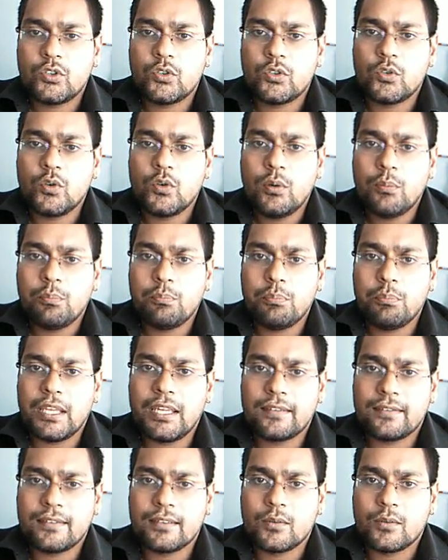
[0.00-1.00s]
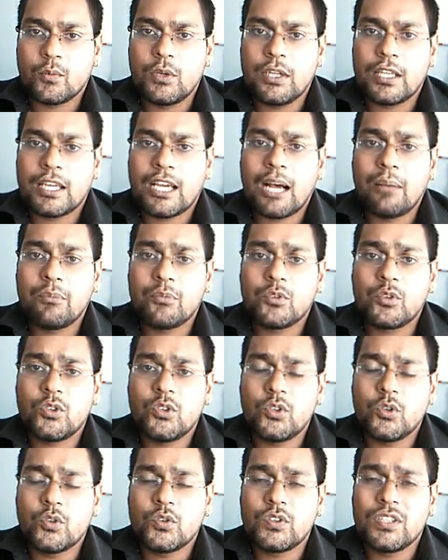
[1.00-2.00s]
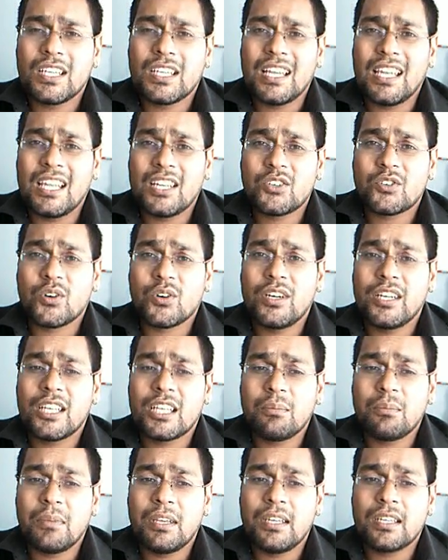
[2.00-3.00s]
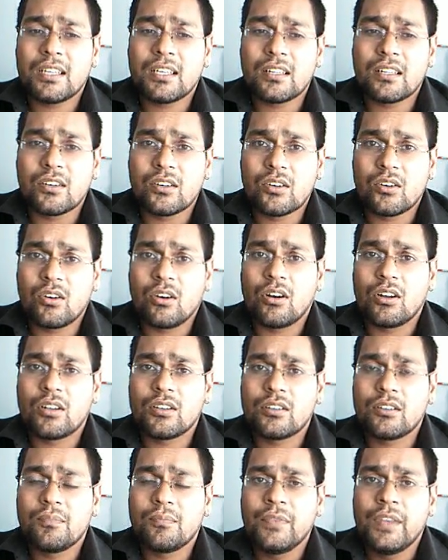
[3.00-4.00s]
to medicine when it comes to using electronic medical record.